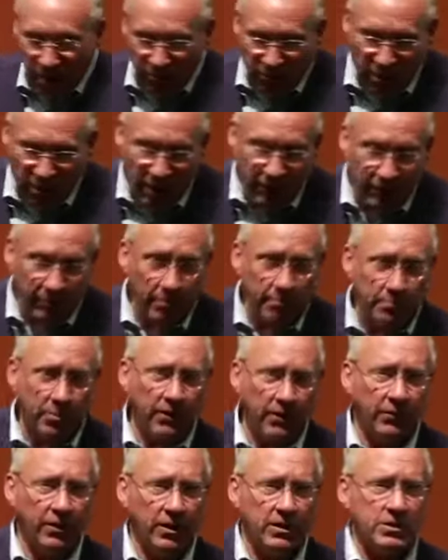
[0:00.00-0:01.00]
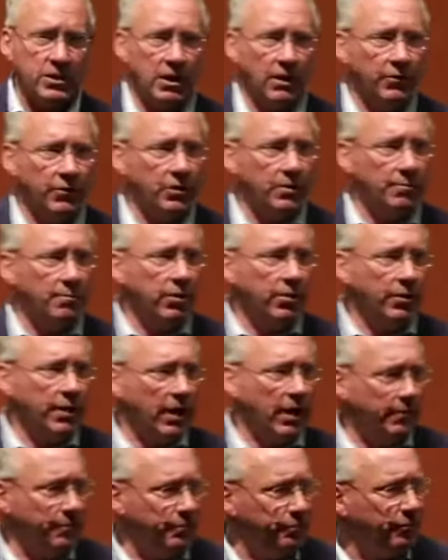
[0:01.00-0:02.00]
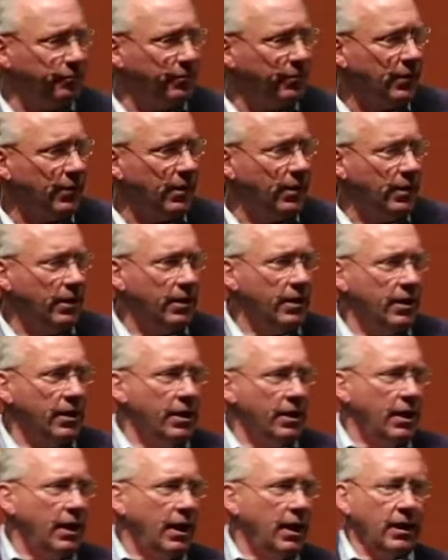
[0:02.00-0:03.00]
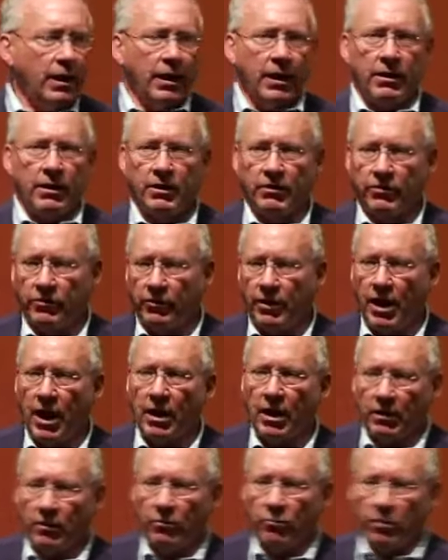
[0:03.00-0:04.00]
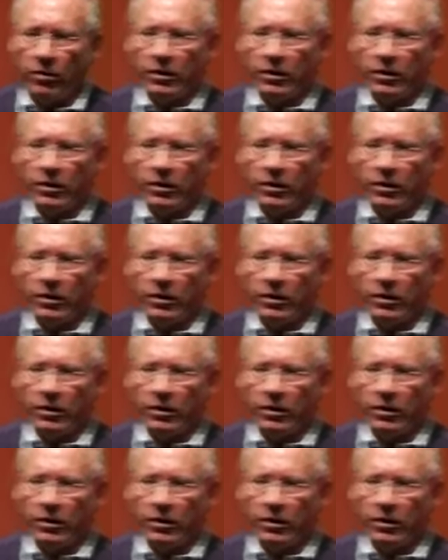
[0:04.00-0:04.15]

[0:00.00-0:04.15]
And we're huffing and puffing ourselves into burnout. And it's not